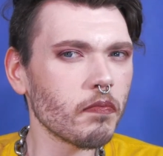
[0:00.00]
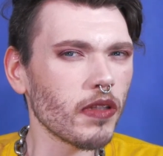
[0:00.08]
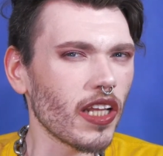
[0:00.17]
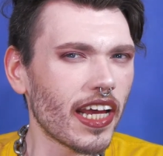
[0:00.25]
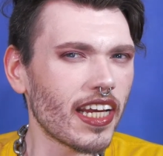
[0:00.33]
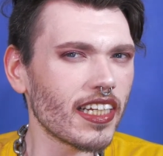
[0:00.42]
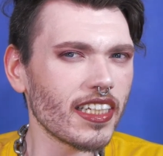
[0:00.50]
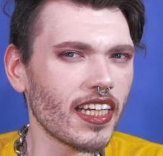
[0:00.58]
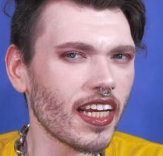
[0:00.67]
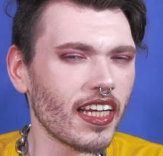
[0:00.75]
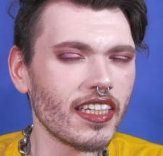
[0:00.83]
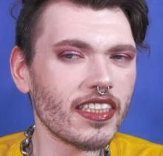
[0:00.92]
blend
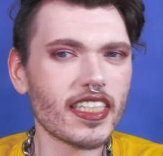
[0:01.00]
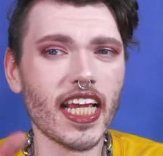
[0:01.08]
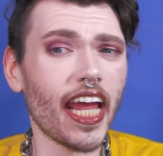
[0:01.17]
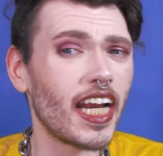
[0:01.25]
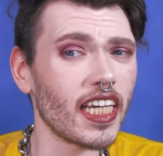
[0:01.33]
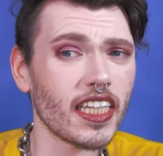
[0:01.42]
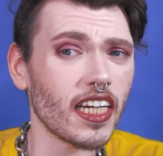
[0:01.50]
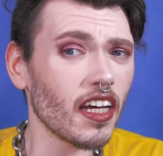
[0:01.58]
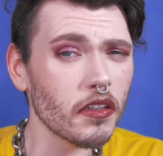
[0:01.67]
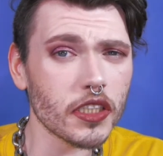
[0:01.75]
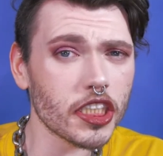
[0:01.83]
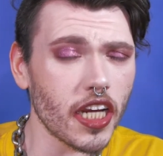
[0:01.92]
into any of the
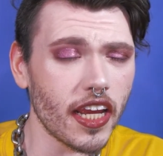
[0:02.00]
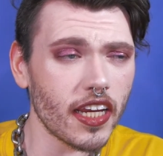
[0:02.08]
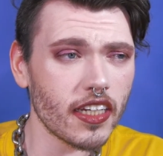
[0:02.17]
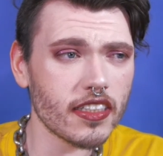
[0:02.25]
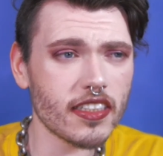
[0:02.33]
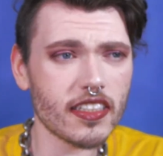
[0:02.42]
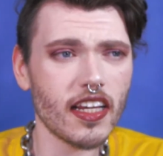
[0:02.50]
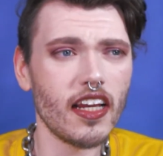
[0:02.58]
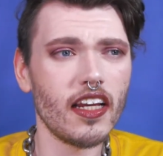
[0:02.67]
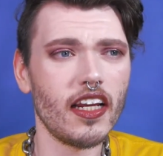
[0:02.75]
other shades,